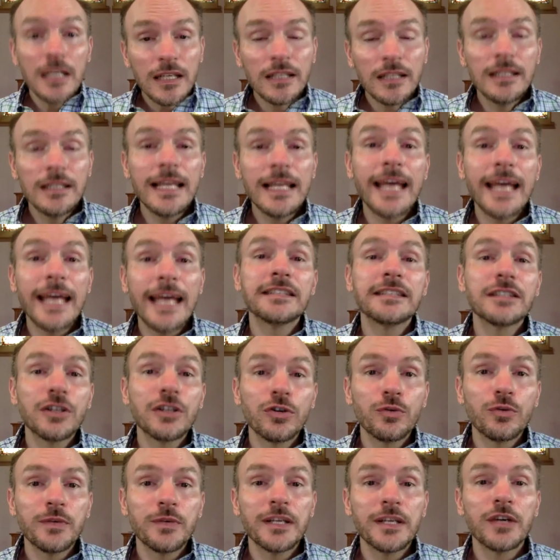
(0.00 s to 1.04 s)
late
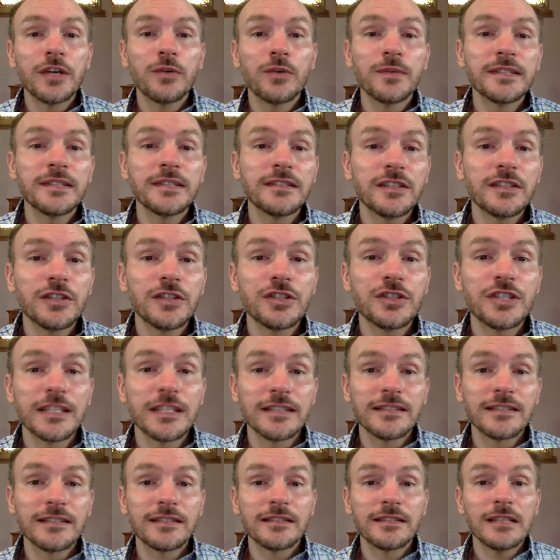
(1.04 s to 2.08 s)
career
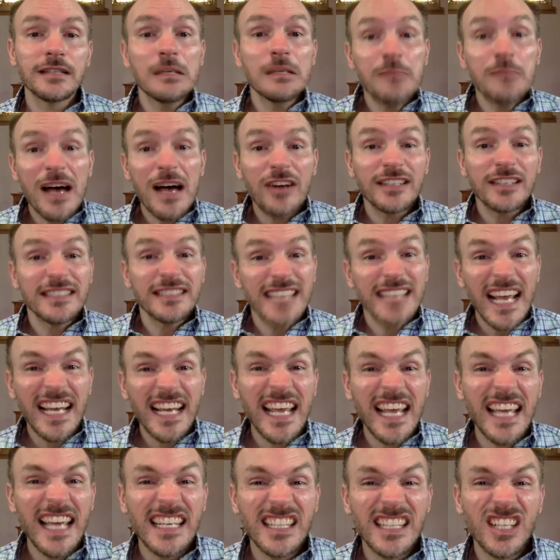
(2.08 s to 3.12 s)
resurgence about a
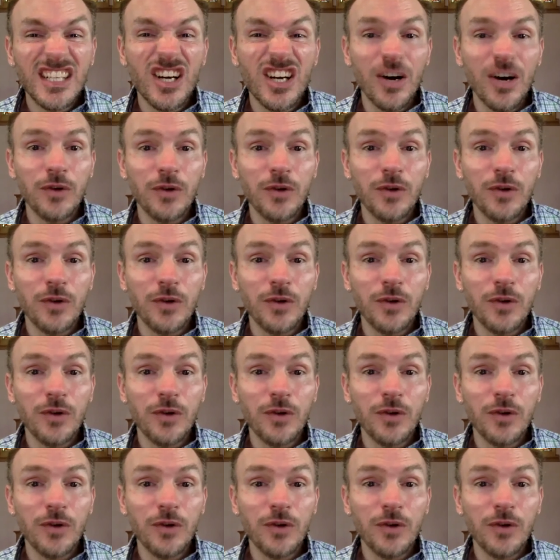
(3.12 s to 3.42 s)
decade ago.